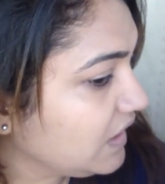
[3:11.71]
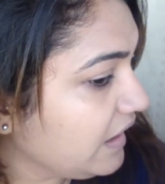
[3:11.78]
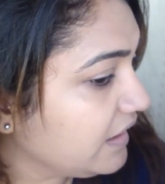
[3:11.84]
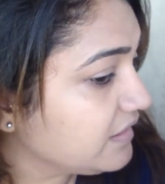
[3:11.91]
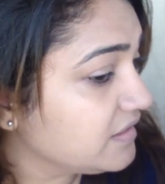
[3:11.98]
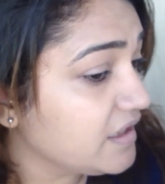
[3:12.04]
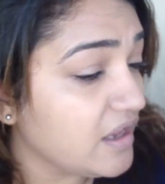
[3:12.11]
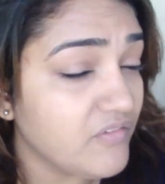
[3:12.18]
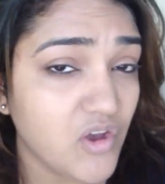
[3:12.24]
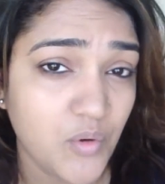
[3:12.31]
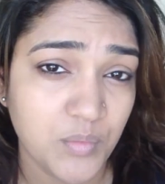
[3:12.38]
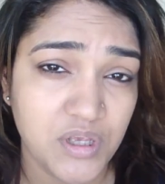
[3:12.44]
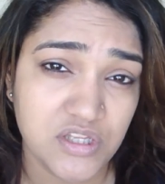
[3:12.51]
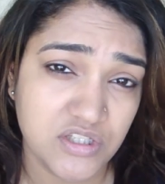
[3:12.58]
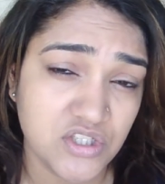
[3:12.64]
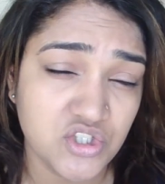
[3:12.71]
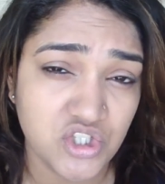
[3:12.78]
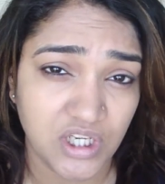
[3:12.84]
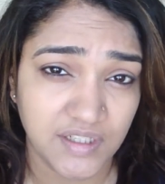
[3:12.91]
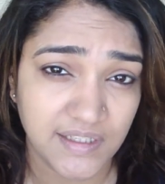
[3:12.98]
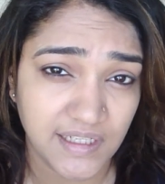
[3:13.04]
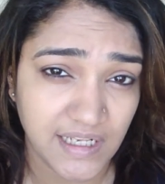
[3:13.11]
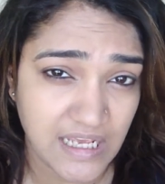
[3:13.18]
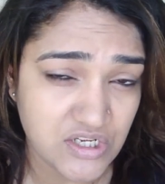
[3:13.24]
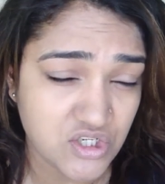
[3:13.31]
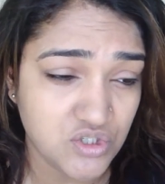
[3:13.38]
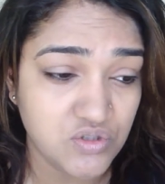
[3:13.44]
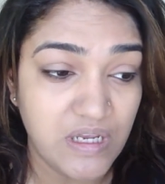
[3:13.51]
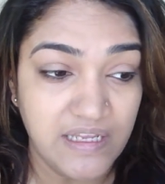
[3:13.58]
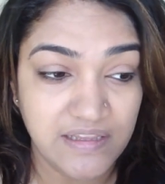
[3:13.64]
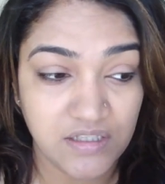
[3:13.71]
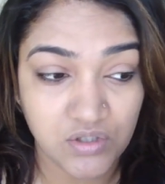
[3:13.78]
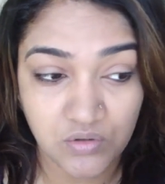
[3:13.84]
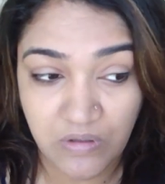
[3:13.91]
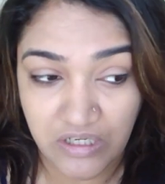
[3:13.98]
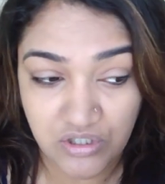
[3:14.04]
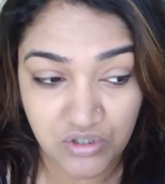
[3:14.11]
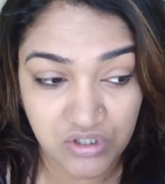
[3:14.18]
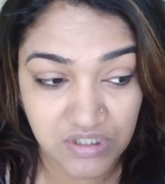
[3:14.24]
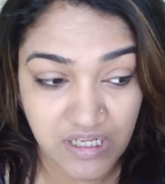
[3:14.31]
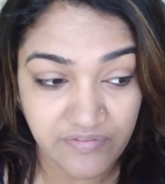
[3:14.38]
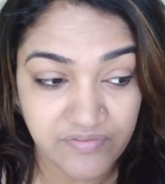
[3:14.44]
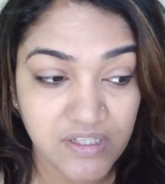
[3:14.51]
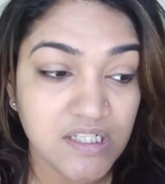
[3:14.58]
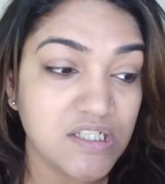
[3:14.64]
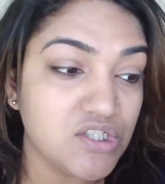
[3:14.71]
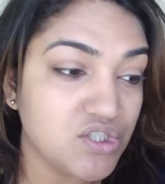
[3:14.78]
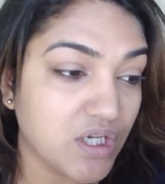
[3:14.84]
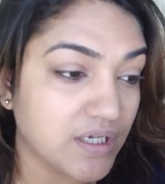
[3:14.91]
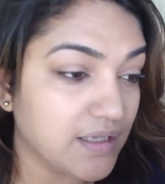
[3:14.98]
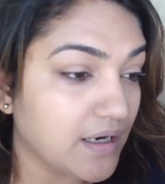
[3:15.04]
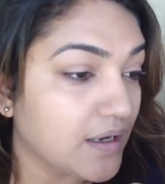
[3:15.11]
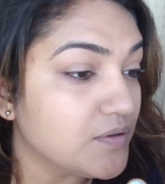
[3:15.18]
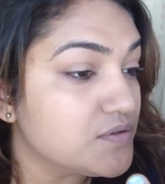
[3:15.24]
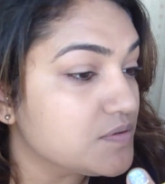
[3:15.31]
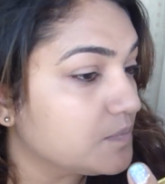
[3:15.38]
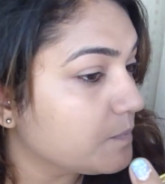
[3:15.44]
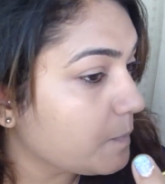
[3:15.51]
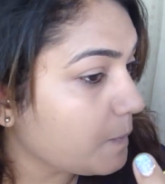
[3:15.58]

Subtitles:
and they have amazing shade collection, so I think you guys should definitely check it out.